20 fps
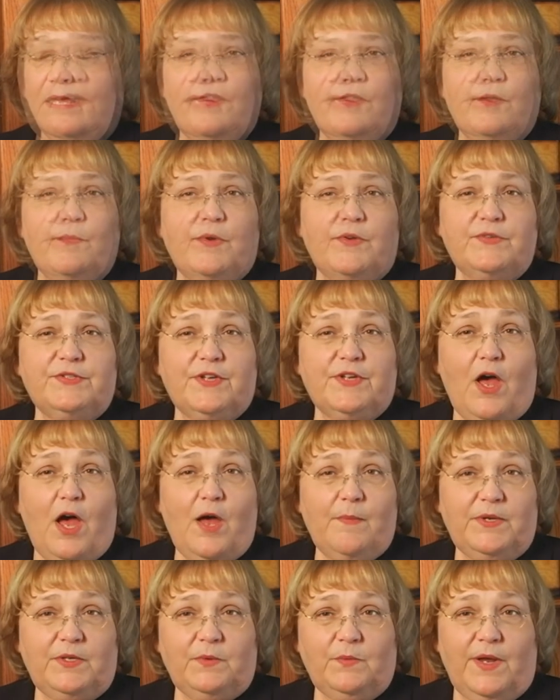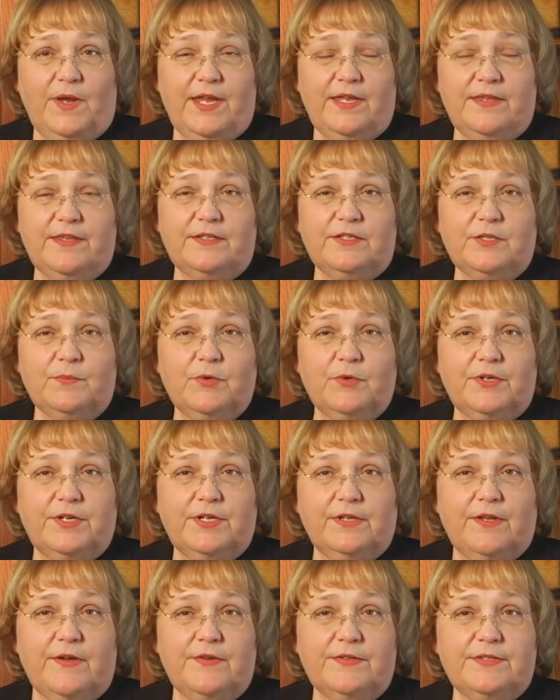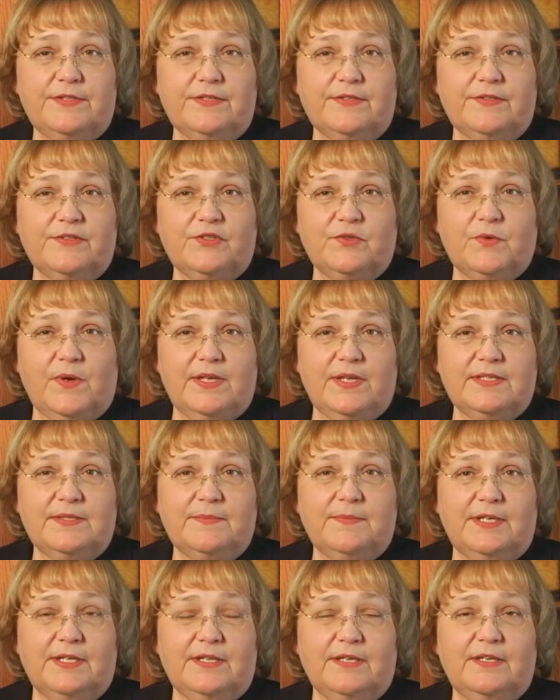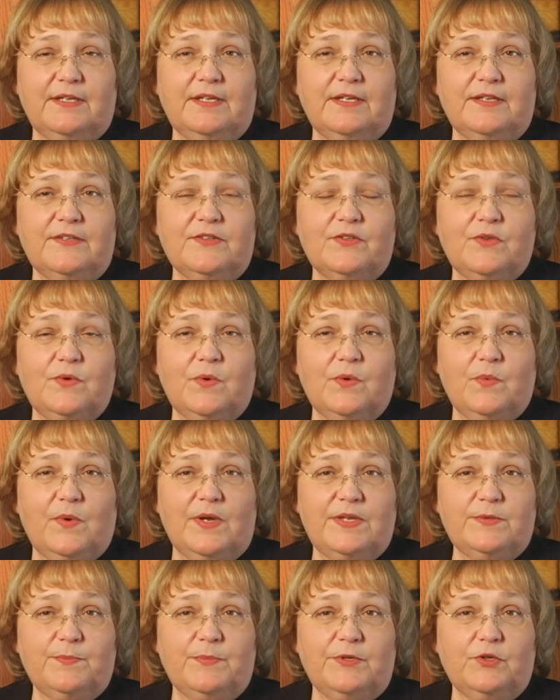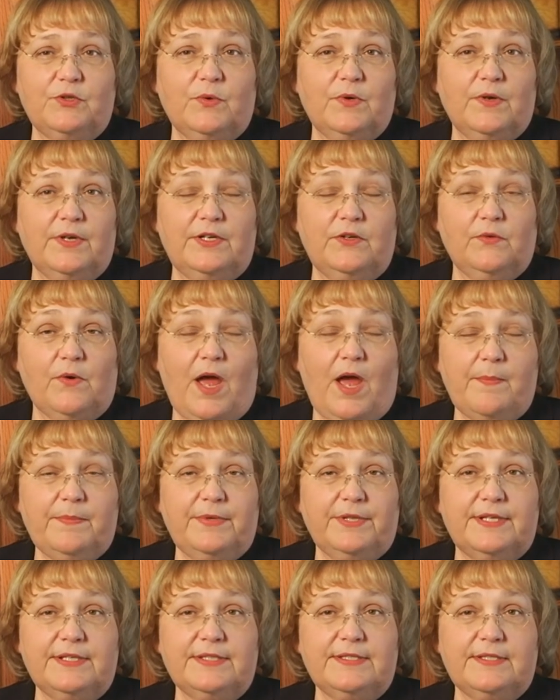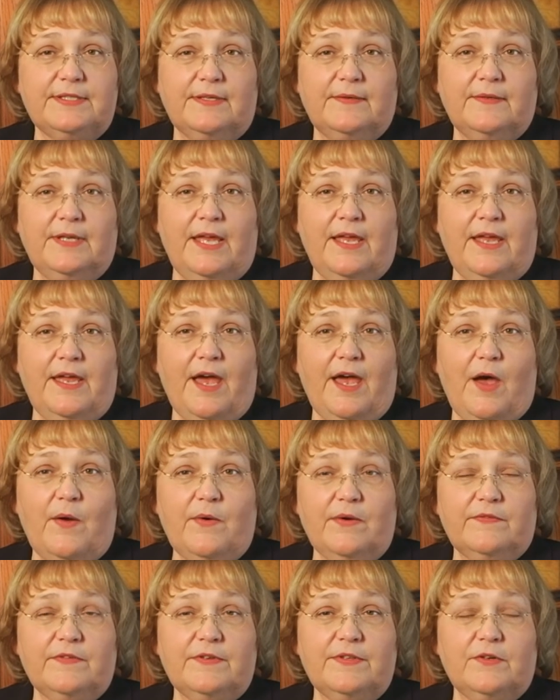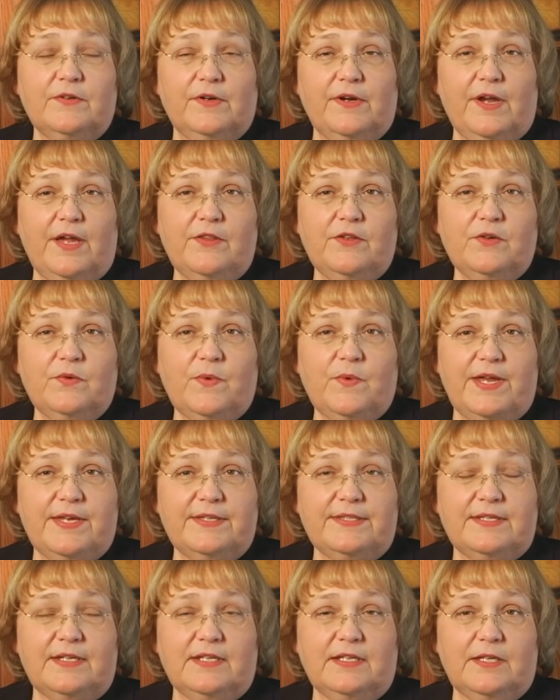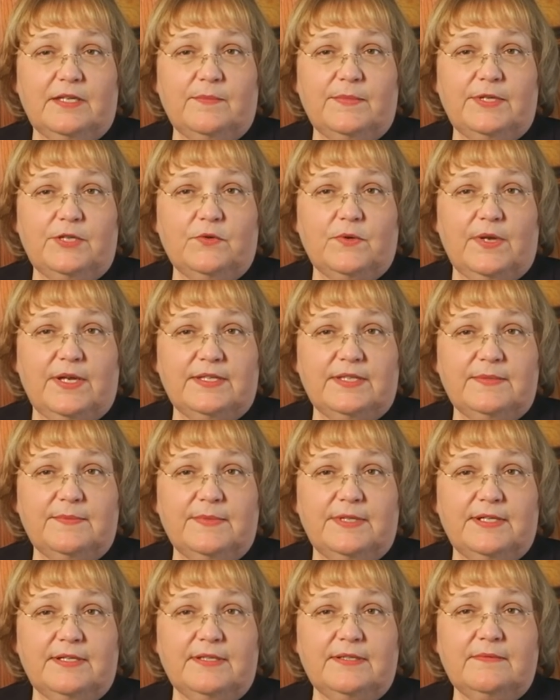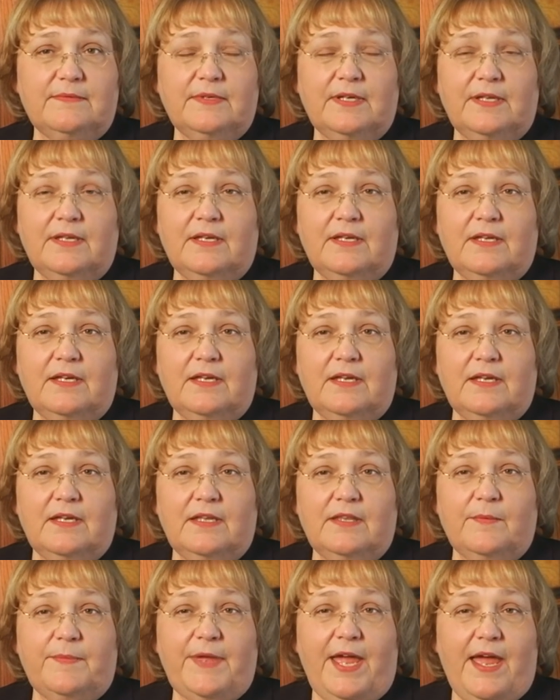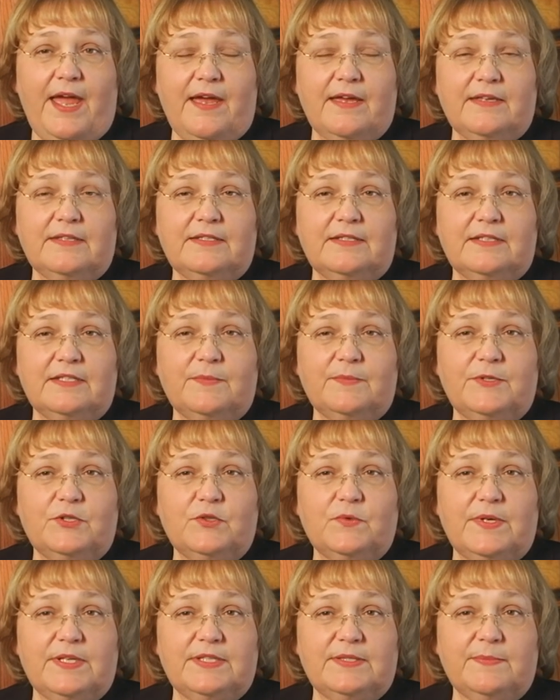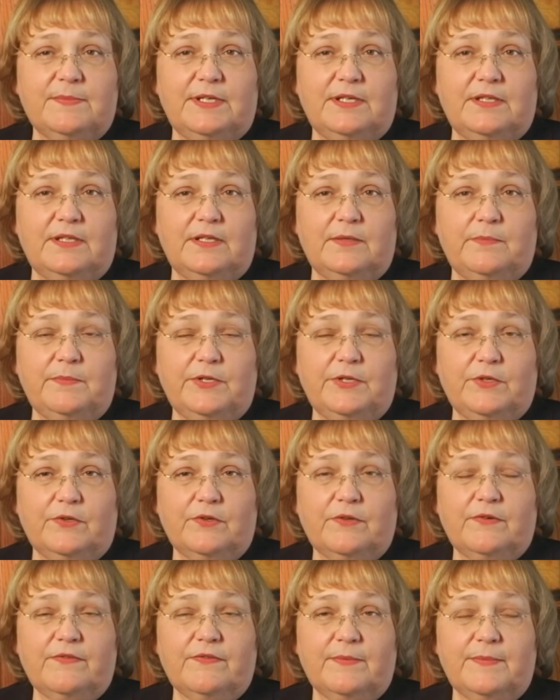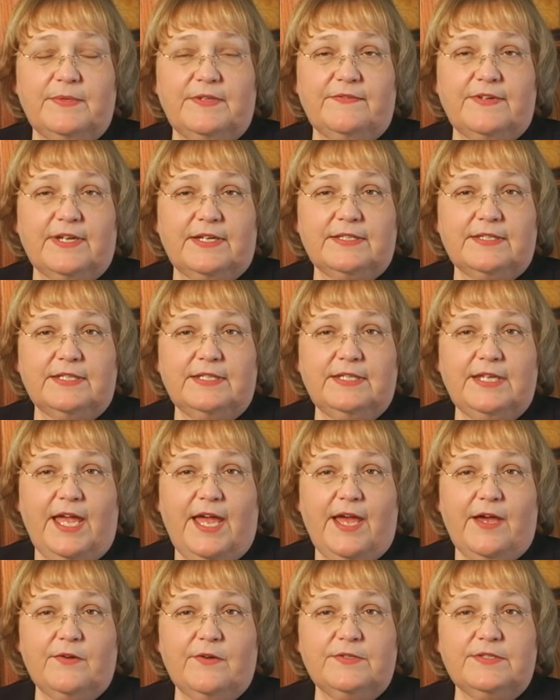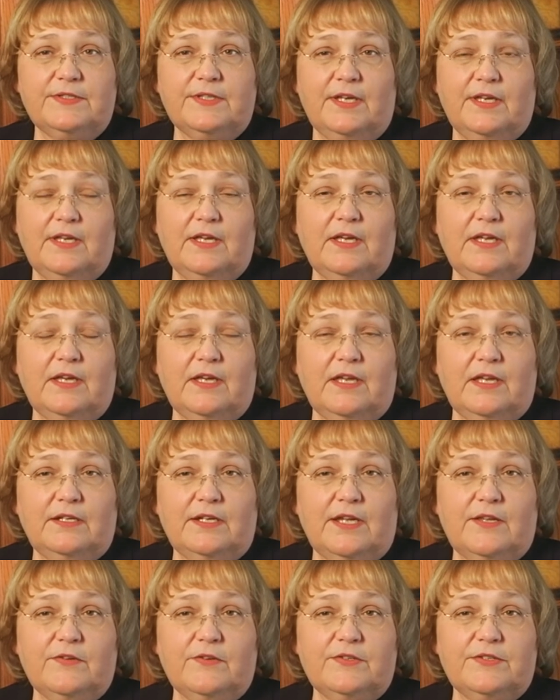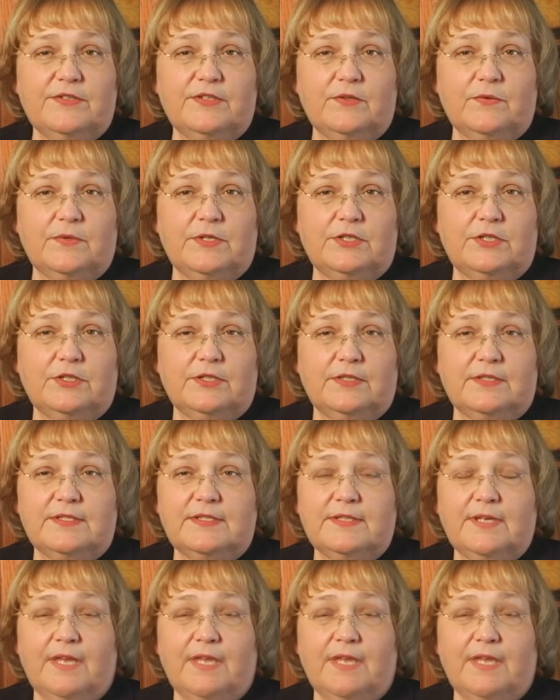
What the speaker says: The most common way that tuberculosis is transmitted is through respiratory droplets. However, there are other ways that it can be transmitted. In the past, it's been transmitted in milk from infected cows and other secretions.